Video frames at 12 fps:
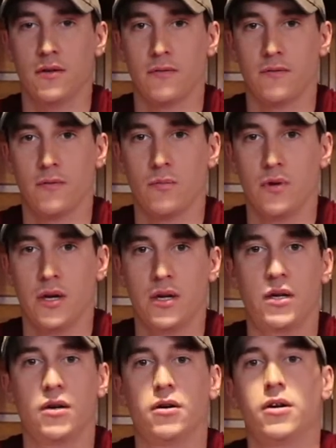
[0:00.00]
from what I
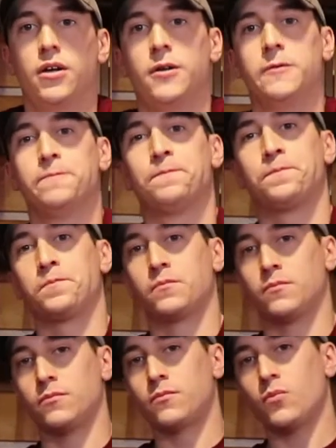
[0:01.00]
hear.
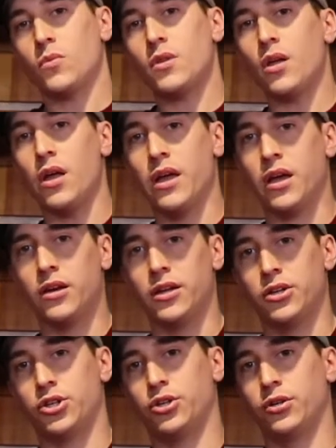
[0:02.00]
And
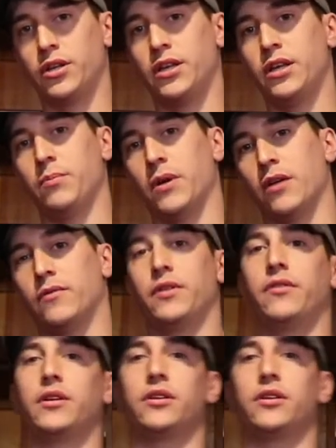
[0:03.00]
it should keep everything